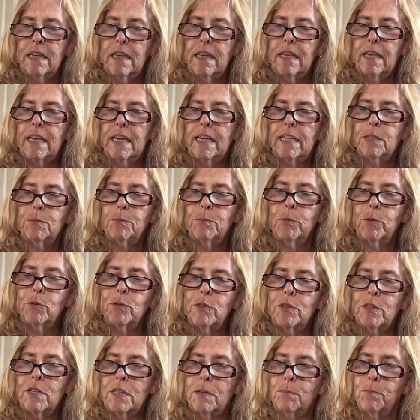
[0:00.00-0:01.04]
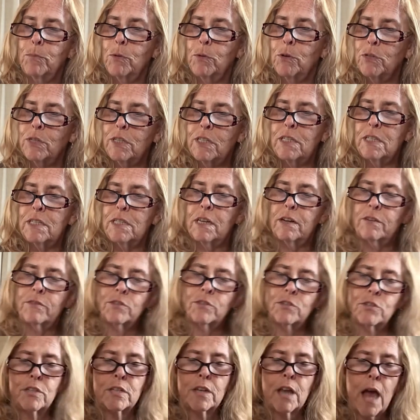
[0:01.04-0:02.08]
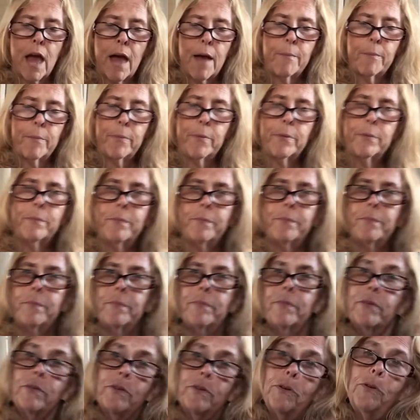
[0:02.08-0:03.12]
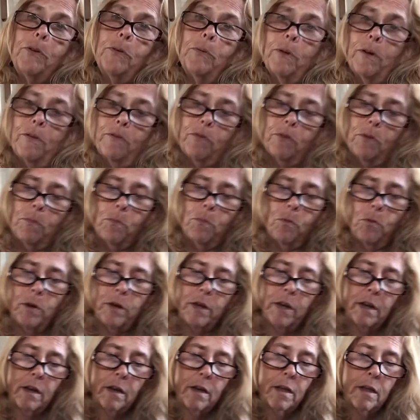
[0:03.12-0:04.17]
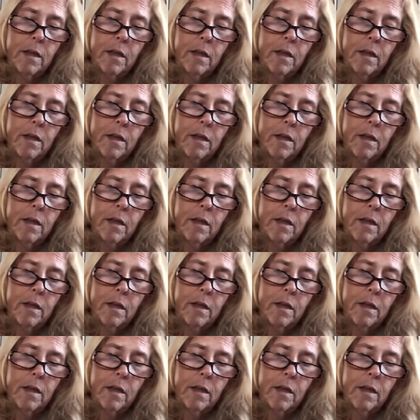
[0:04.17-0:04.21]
His mercies never stop. They're new every morning.